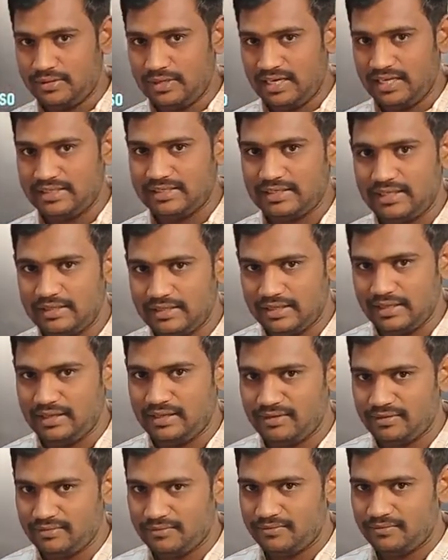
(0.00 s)
That is the
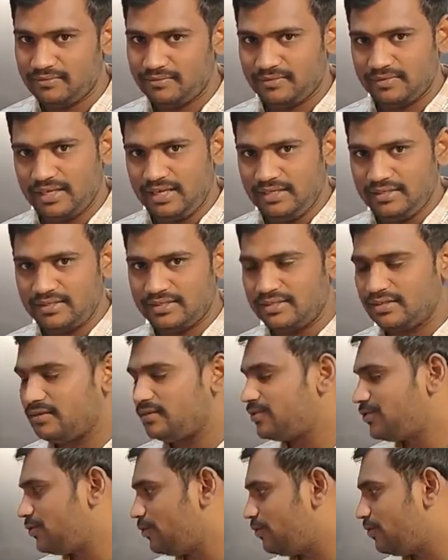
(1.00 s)
thing. Yes.
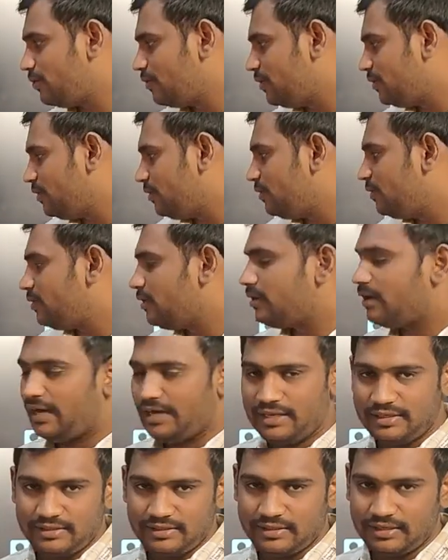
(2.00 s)
So
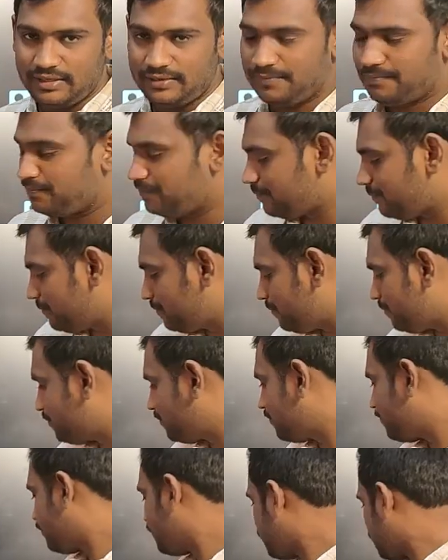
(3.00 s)
let us see
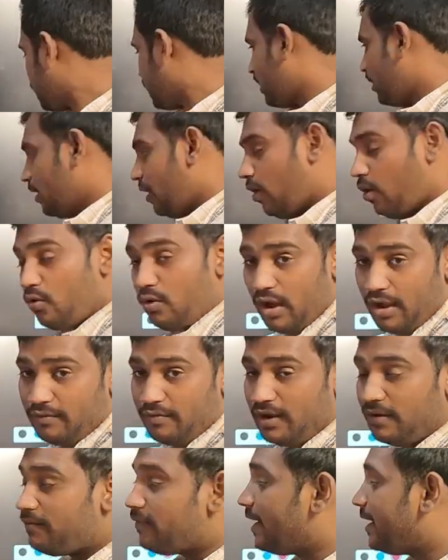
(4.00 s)
how I
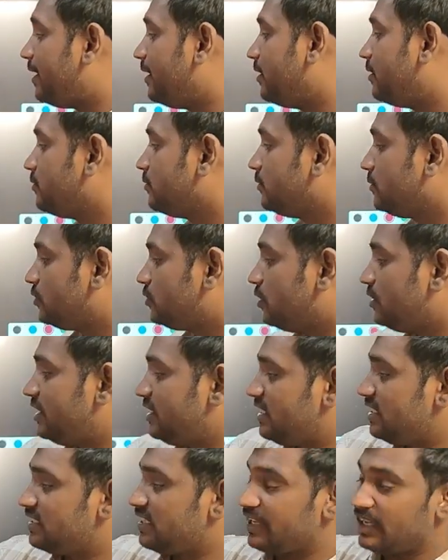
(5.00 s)
will find. So
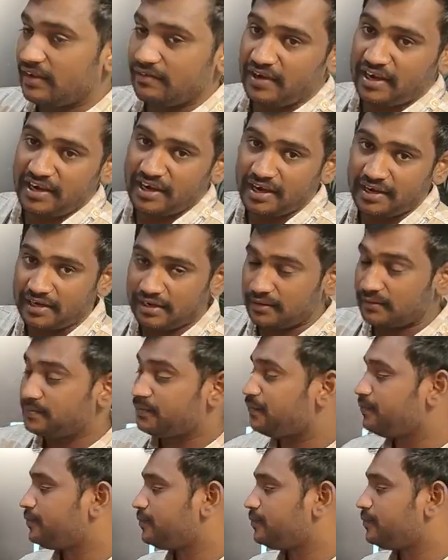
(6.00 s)
this is the given data.